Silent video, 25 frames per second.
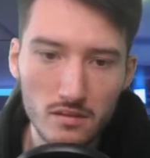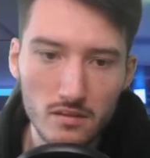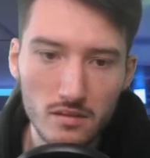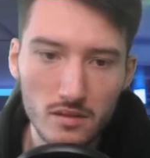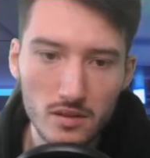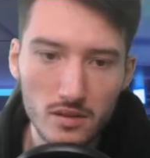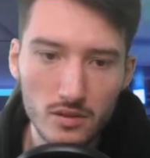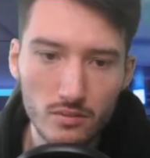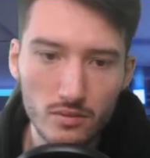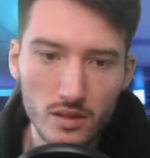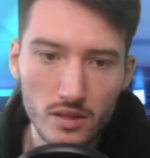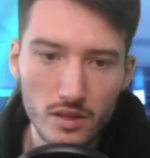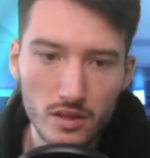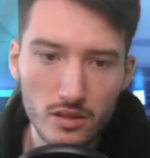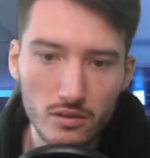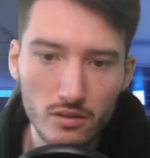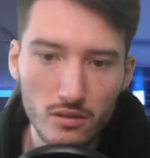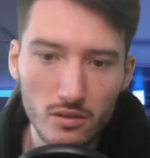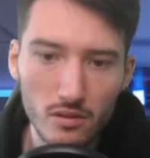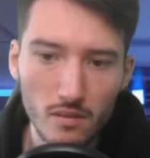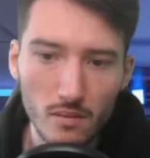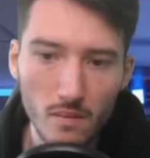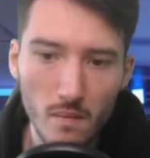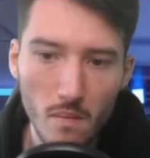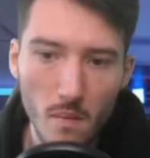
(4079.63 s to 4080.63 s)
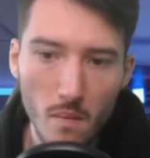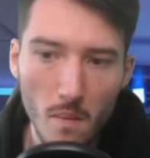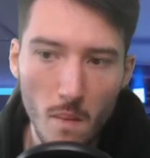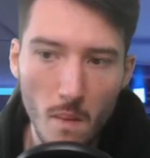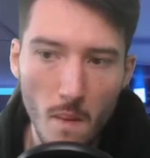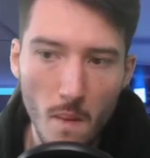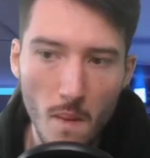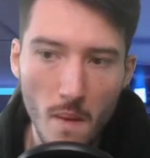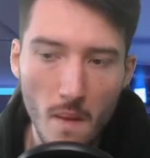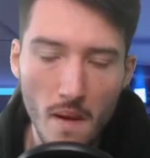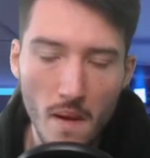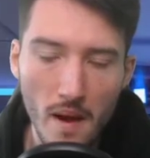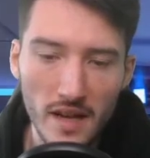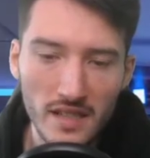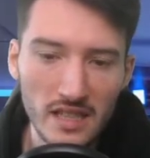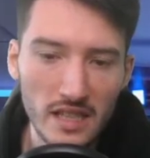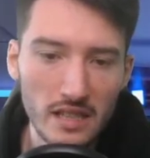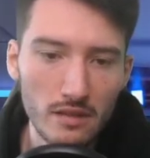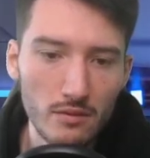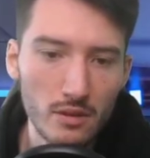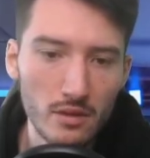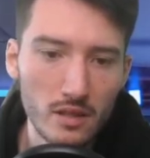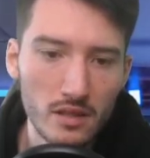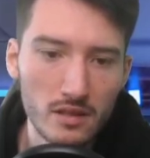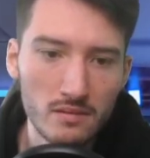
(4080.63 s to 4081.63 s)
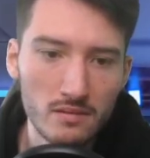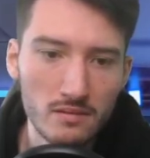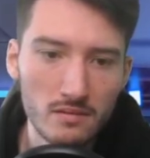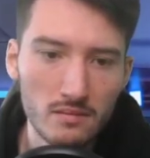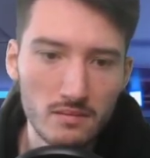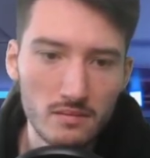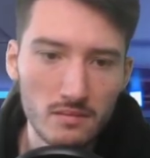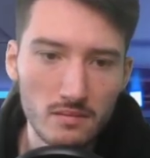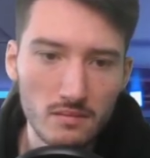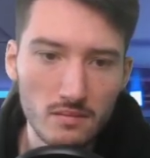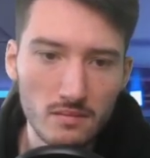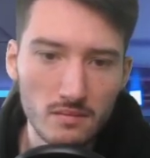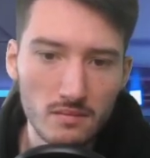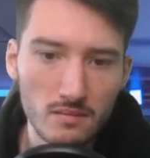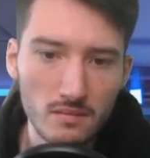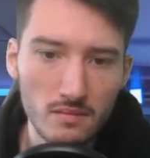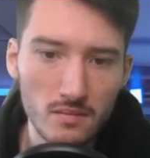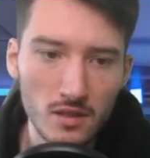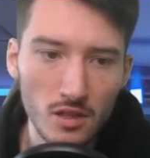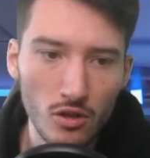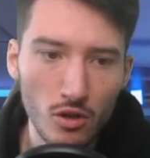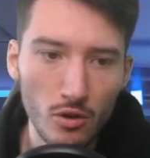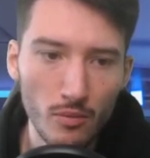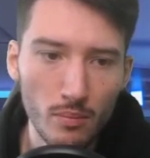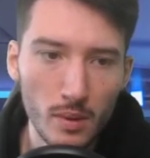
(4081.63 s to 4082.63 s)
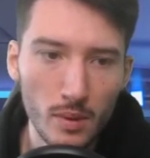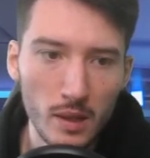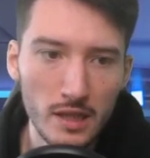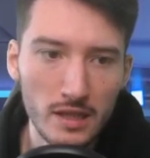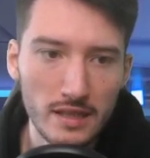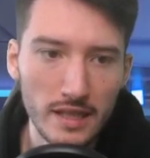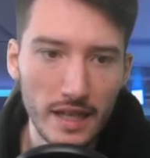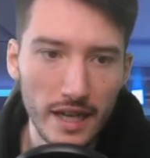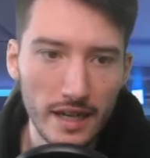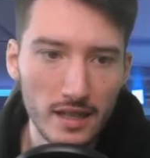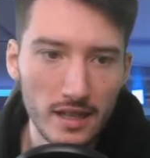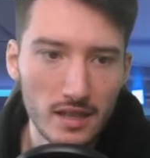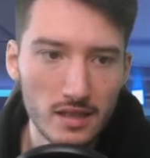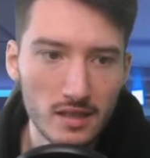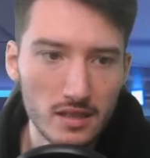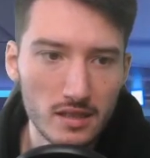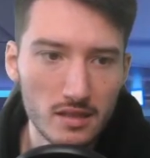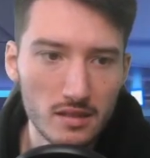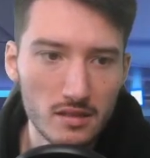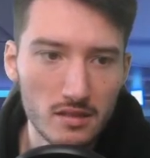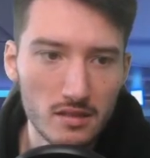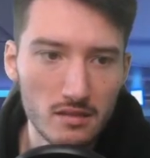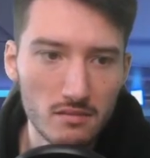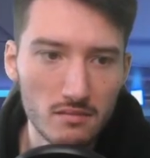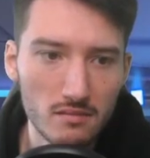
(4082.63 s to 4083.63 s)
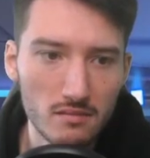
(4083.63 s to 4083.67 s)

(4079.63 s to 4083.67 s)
It's really cool. Has anyone the complete deck list?